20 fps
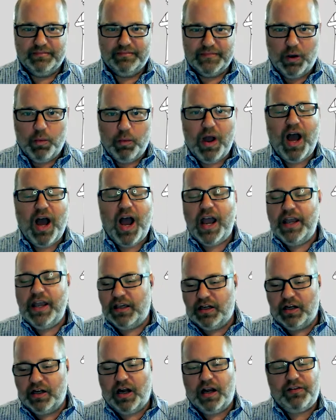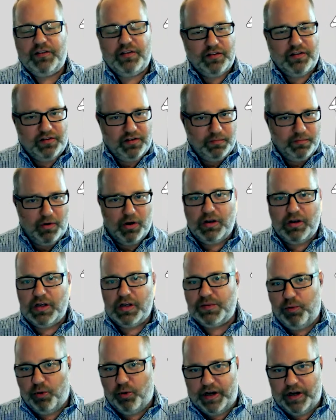Well, to Marla's
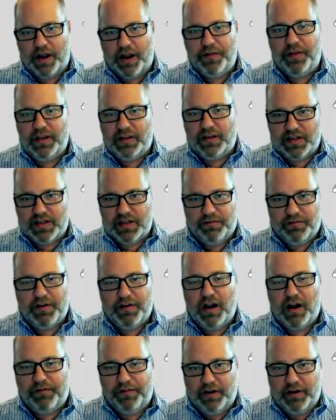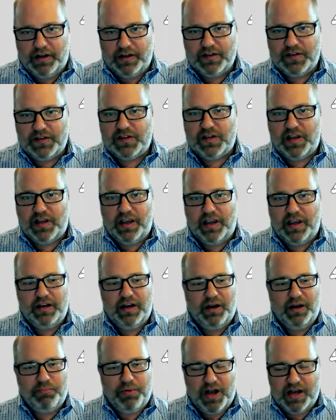point, I think self-confidence
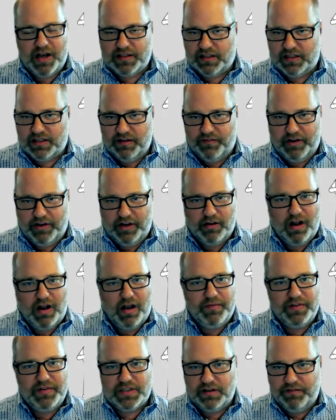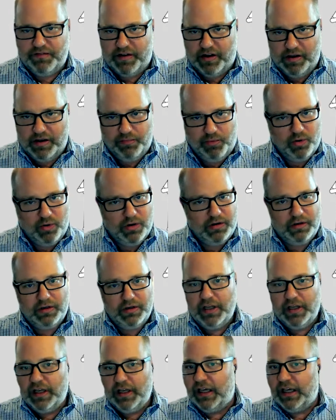and positivity are obviously very important
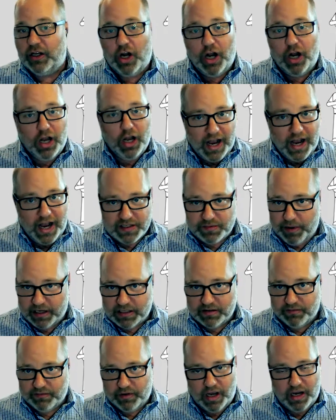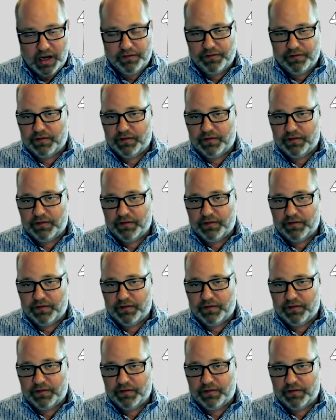in all aspects of life. And